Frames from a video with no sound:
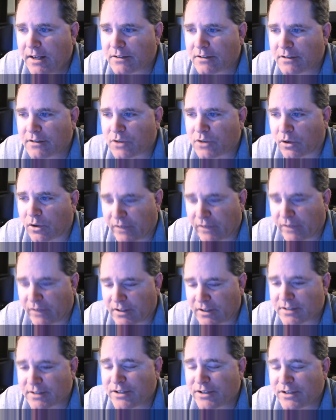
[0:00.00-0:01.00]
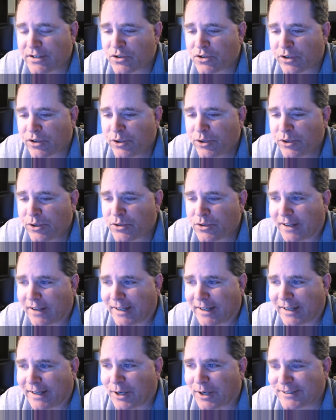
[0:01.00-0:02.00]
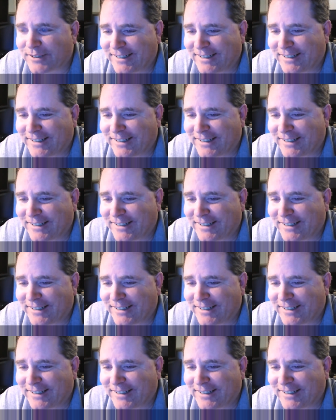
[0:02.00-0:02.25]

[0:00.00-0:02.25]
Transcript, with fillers: So the Philistines are in Utah now.